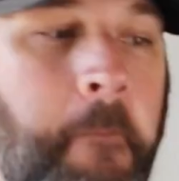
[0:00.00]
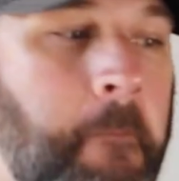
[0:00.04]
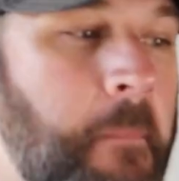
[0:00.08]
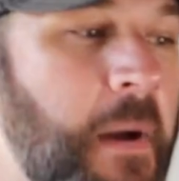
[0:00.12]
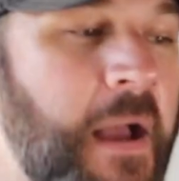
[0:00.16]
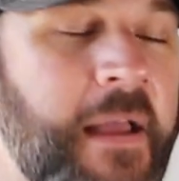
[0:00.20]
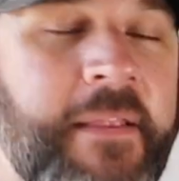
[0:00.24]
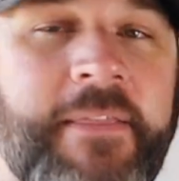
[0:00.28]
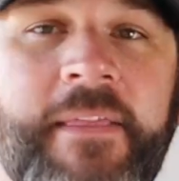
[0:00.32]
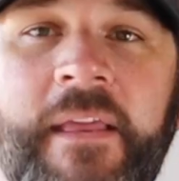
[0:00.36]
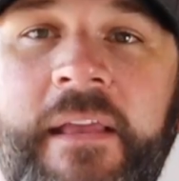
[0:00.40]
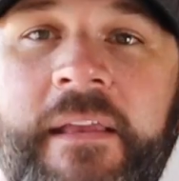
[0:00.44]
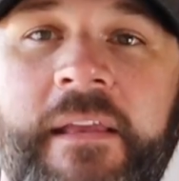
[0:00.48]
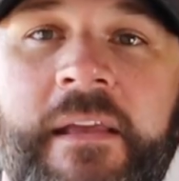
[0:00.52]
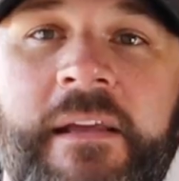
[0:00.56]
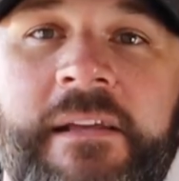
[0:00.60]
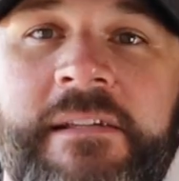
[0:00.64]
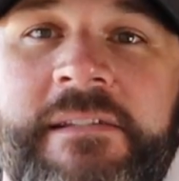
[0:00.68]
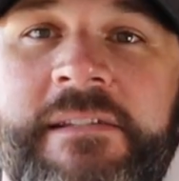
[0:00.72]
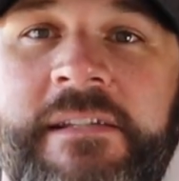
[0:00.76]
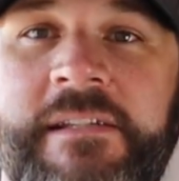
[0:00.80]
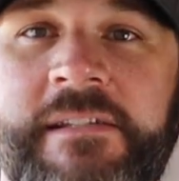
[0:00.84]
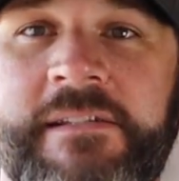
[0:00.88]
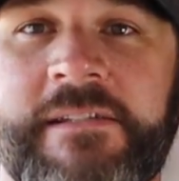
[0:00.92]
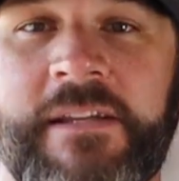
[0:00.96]
My thing
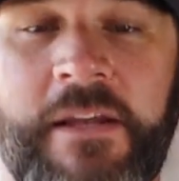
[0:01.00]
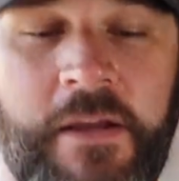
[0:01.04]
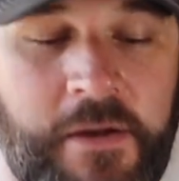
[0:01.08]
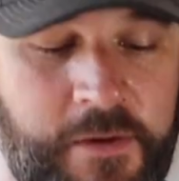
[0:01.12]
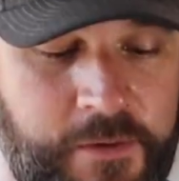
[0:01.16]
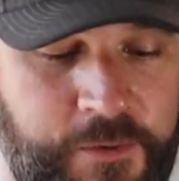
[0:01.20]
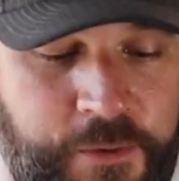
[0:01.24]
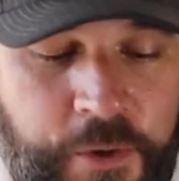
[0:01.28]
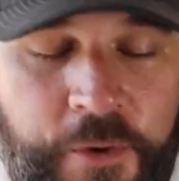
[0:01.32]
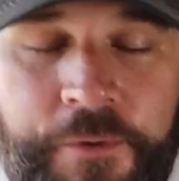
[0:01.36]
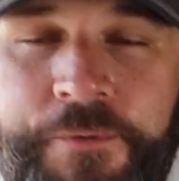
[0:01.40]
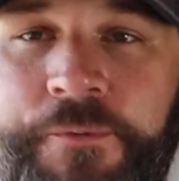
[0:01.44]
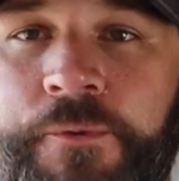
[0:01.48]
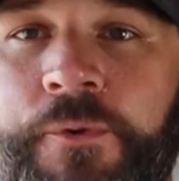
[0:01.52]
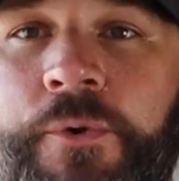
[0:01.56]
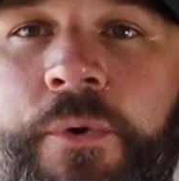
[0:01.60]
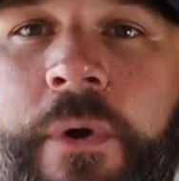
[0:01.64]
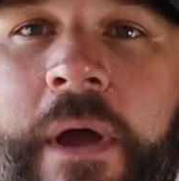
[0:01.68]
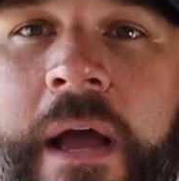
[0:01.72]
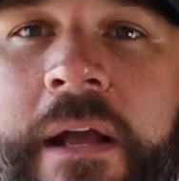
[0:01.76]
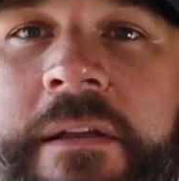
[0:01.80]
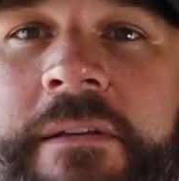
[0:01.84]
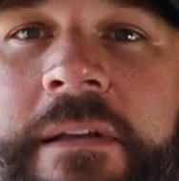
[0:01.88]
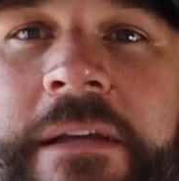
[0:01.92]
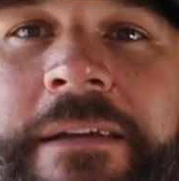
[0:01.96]
is go
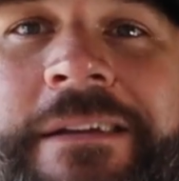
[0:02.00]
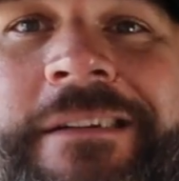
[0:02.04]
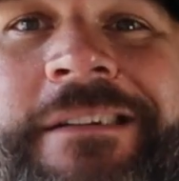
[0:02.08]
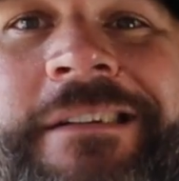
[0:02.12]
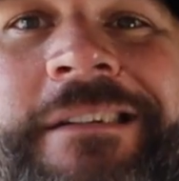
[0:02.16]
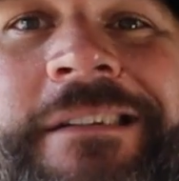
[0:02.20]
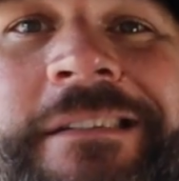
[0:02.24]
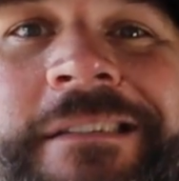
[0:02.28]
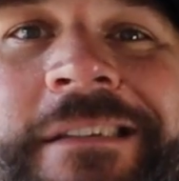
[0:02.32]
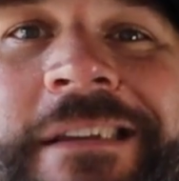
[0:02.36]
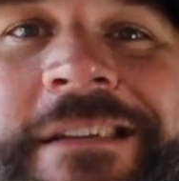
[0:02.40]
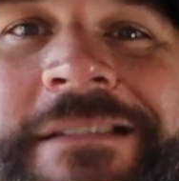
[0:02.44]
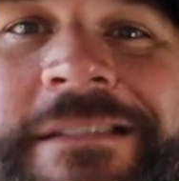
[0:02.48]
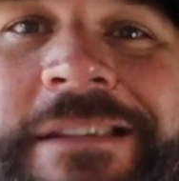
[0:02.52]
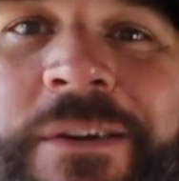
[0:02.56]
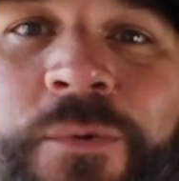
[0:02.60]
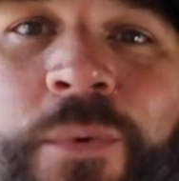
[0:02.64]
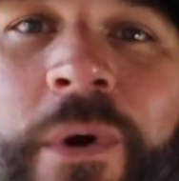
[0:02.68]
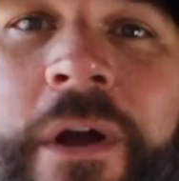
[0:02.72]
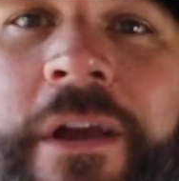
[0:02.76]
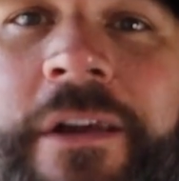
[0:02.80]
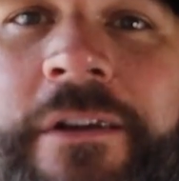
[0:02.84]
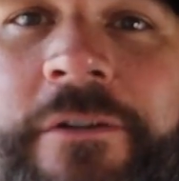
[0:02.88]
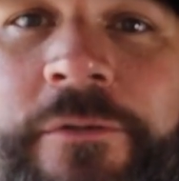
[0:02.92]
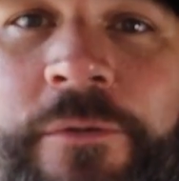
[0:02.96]
through, act like you're gonna list it
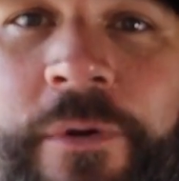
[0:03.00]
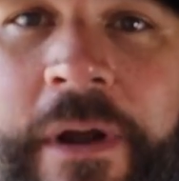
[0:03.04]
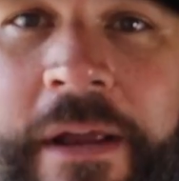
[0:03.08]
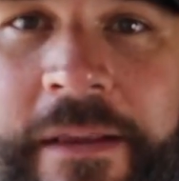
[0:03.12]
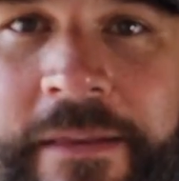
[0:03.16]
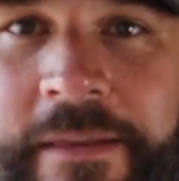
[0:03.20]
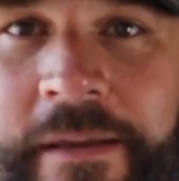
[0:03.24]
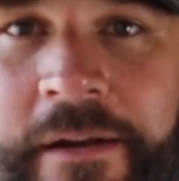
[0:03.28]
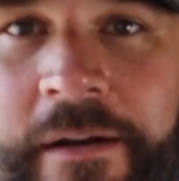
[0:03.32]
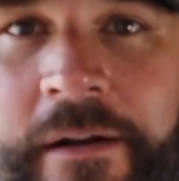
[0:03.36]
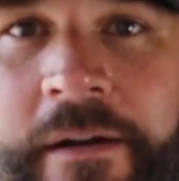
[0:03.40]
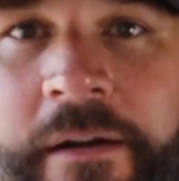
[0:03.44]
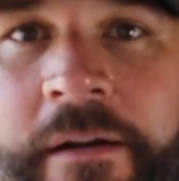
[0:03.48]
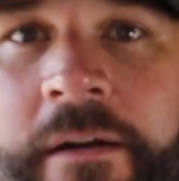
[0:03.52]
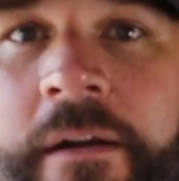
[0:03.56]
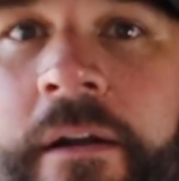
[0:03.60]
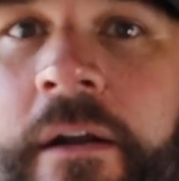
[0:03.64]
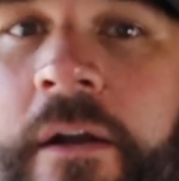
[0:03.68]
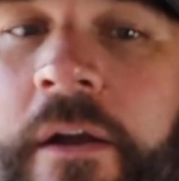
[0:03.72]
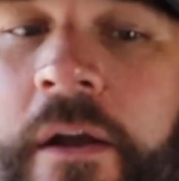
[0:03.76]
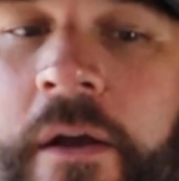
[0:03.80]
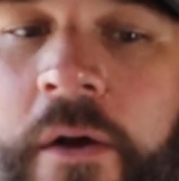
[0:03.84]
while you're right there